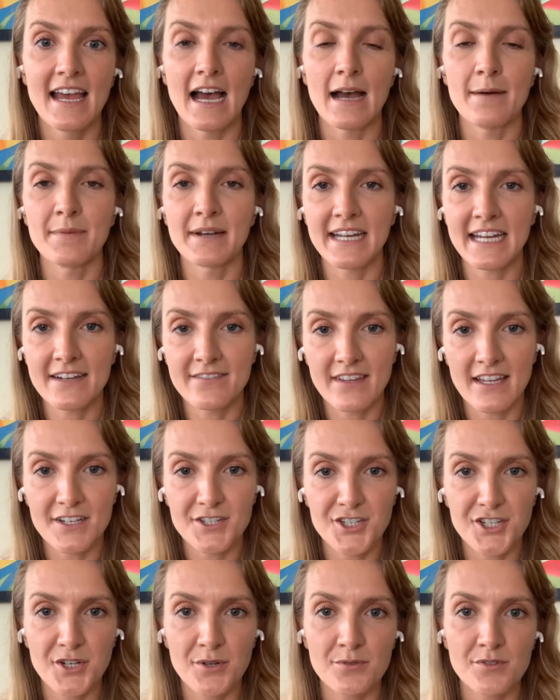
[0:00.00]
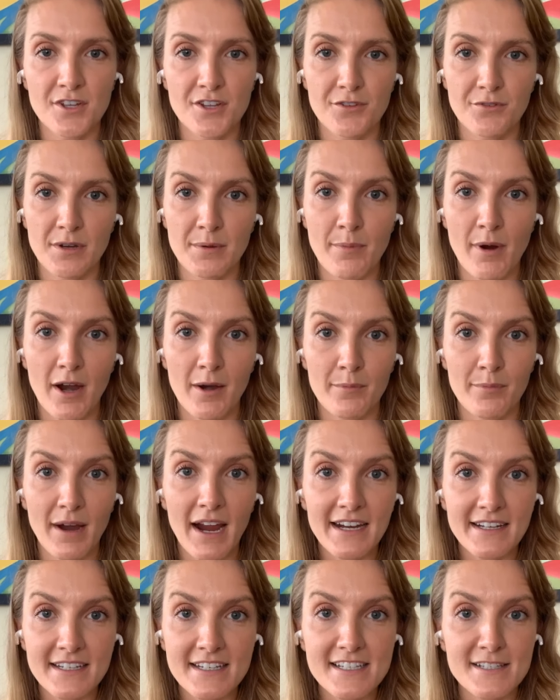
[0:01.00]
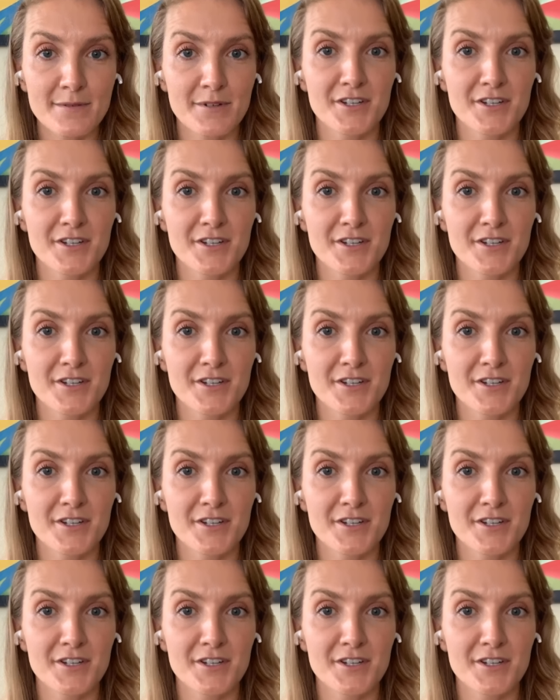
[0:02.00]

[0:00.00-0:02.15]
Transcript: I'm going to give that to you in the three-part practice,